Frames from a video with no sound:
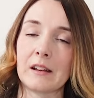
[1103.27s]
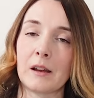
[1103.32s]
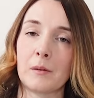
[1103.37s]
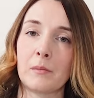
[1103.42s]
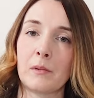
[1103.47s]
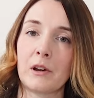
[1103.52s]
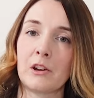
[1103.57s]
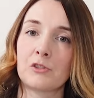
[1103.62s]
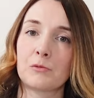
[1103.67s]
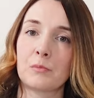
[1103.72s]
I
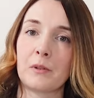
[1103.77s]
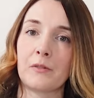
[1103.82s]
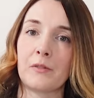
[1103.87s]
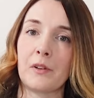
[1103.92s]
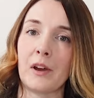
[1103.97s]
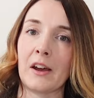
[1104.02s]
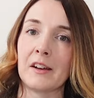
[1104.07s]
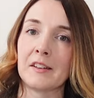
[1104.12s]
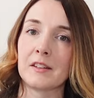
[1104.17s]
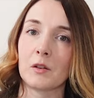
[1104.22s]
much
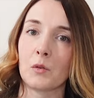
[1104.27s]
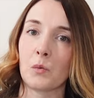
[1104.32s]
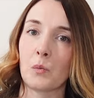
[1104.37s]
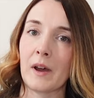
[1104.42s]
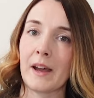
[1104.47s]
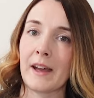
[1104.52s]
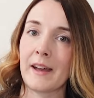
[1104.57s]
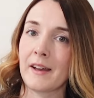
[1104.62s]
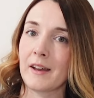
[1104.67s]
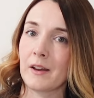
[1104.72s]
prefer to
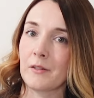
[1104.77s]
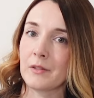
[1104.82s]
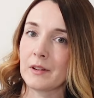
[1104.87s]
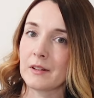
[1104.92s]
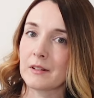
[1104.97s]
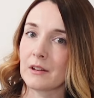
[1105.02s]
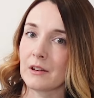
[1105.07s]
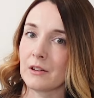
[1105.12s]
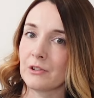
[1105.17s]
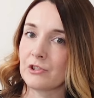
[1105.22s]
wear a
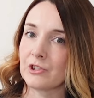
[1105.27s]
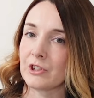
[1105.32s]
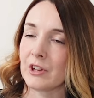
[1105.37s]
viscose